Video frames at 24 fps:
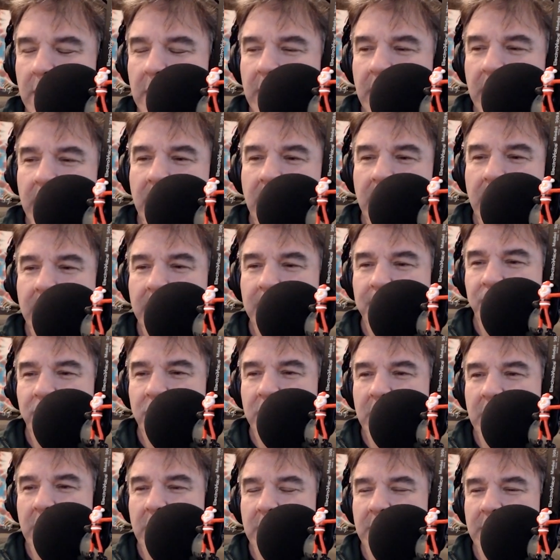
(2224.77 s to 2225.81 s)

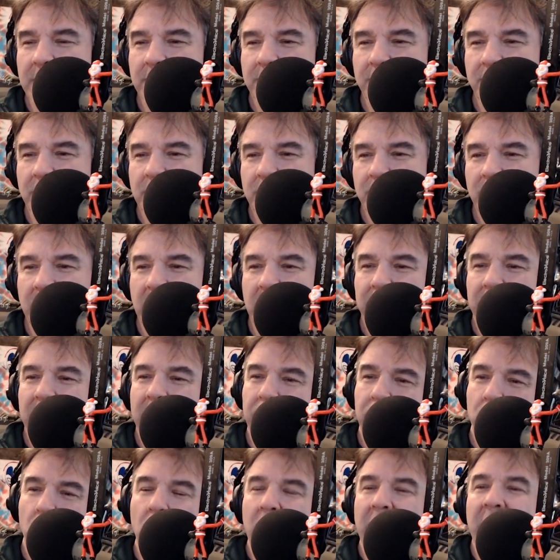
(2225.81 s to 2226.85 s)

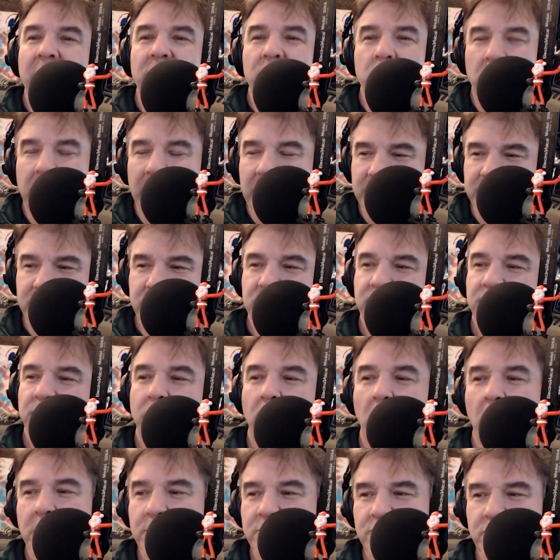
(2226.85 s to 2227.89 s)
Marie Antoinette's
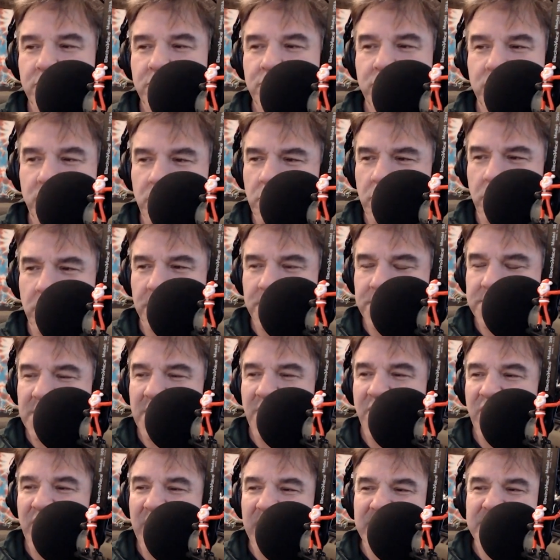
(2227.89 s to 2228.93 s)
lost jewels,
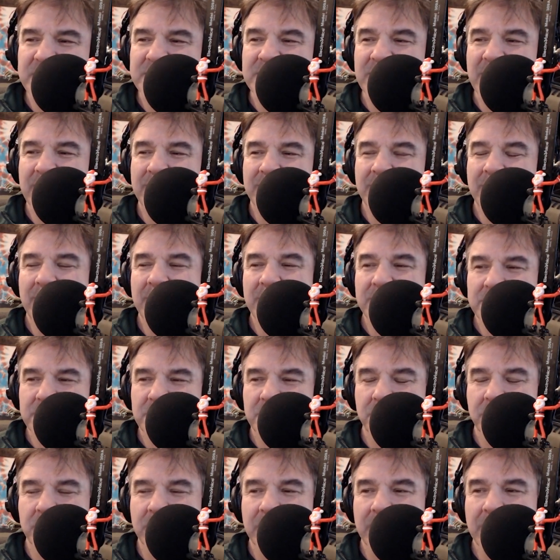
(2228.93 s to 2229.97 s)
things that
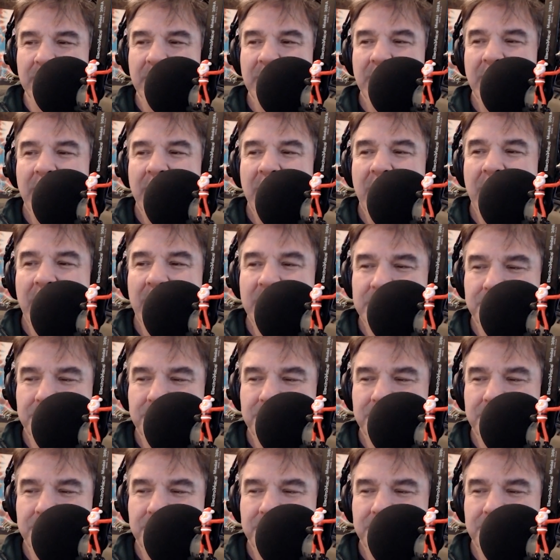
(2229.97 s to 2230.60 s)
history has